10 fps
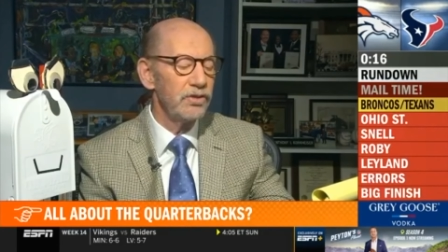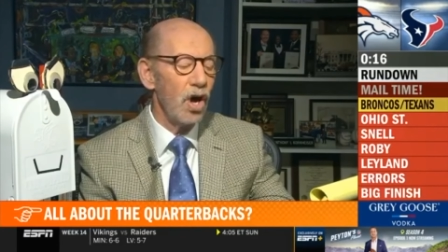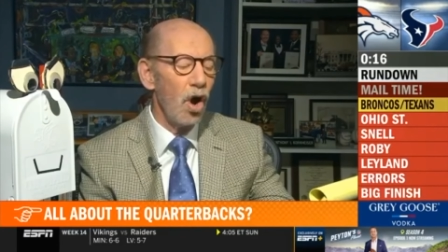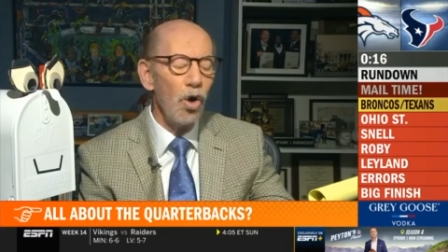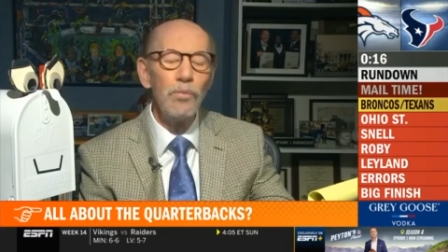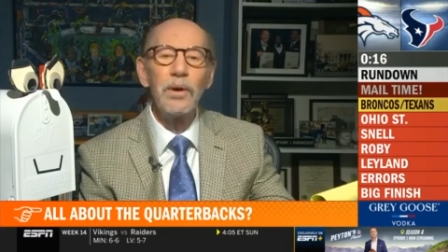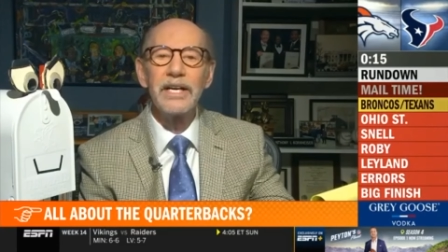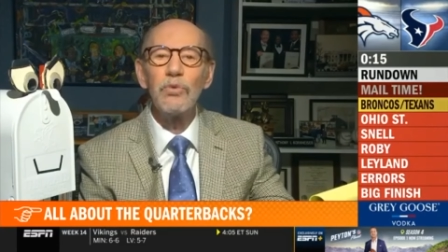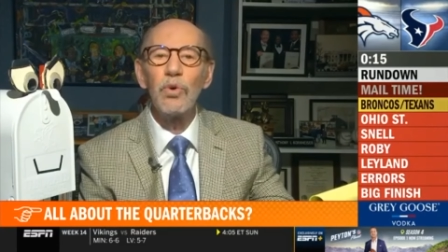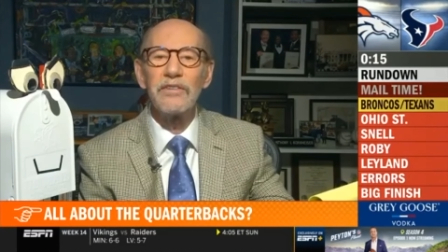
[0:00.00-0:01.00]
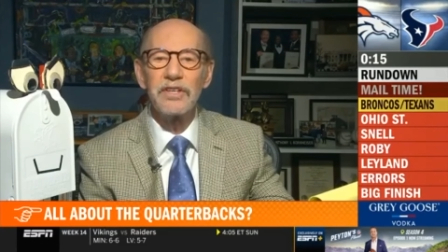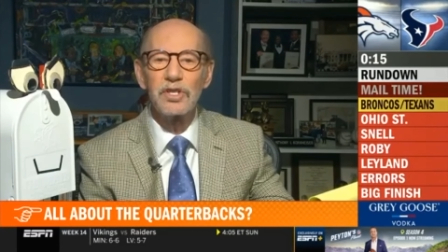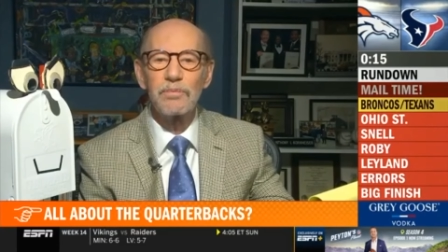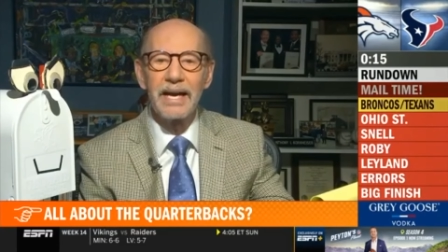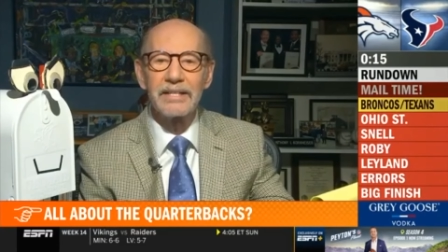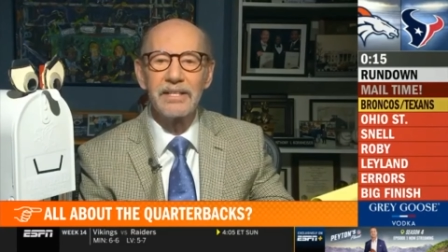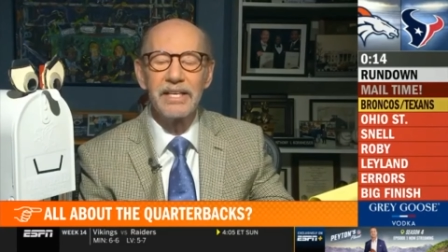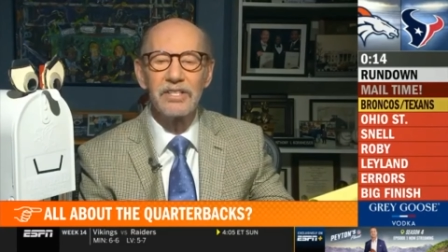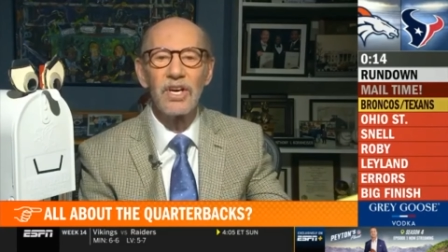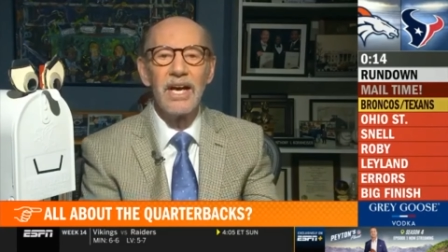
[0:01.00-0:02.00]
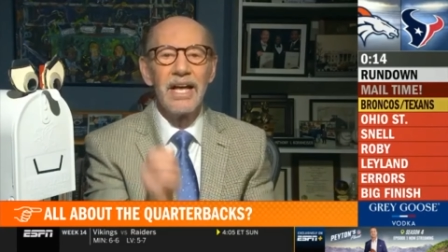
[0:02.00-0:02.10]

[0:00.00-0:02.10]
Nobody would have expected this.